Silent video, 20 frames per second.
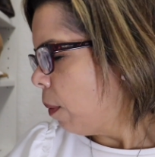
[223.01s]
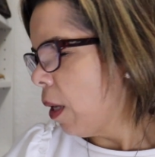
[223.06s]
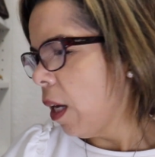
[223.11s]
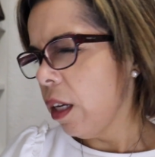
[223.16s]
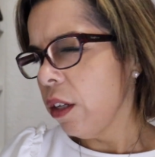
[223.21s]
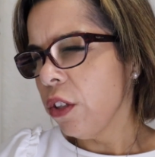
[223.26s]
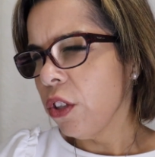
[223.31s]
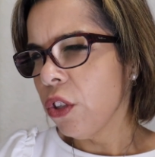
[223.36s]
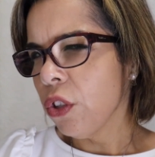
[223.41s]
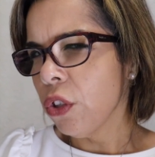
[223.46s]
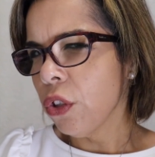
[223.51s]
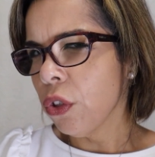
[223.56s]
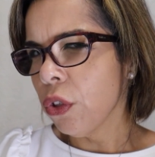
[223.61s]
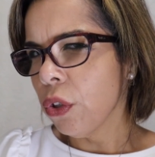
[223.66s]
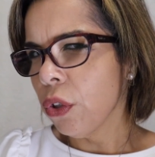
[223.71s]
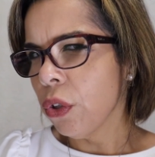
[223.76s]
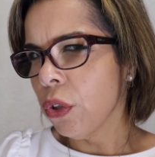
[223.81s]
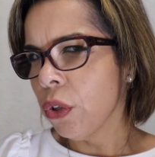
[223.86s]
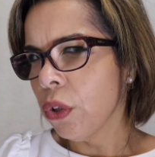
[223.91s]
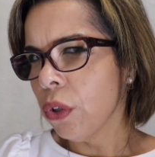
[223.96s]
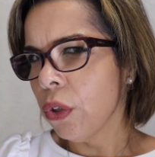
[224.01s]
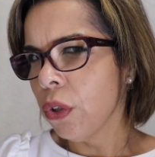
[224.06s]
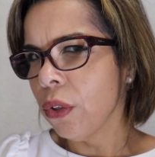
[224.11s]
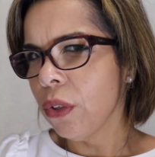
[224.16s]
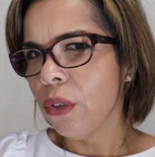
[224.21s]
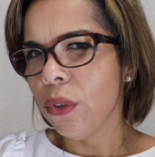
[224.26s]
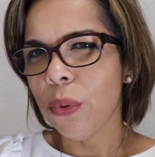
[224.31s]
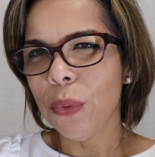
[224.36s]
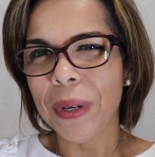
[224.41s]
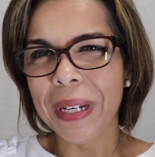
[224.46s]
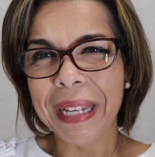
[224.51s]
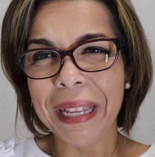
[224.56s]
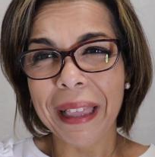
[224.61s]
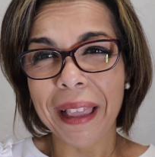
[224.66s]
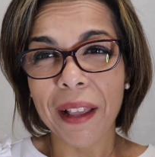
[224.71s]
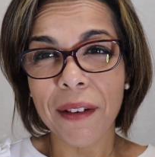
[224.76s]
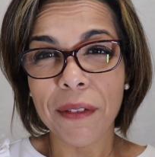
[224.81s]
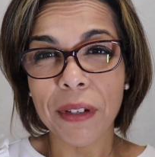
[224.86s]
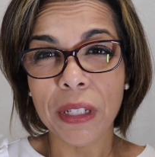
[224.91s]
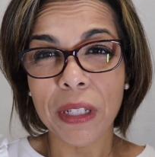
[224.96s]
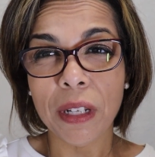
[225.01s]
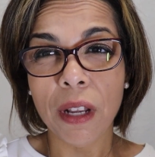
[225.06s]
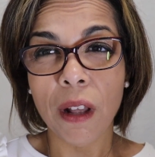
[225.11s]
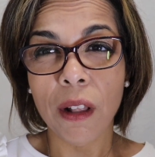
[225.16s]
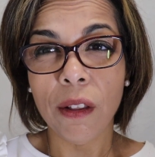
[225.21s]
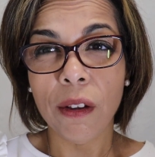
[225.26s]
not sure, $27,